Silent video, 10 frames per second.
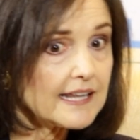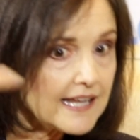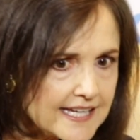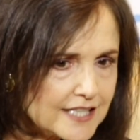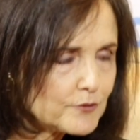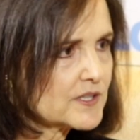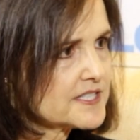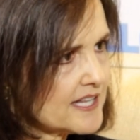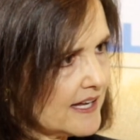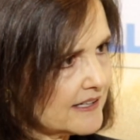like it
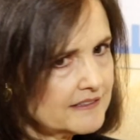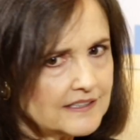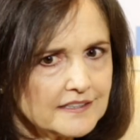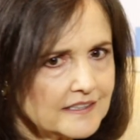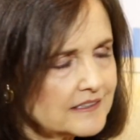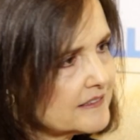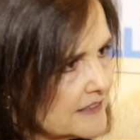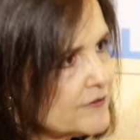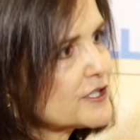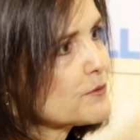was then, in the
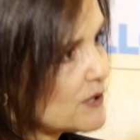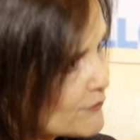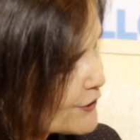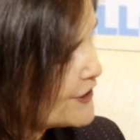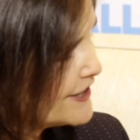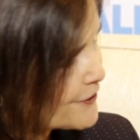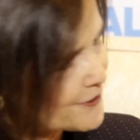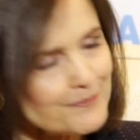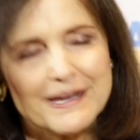Leave It to Beaver era,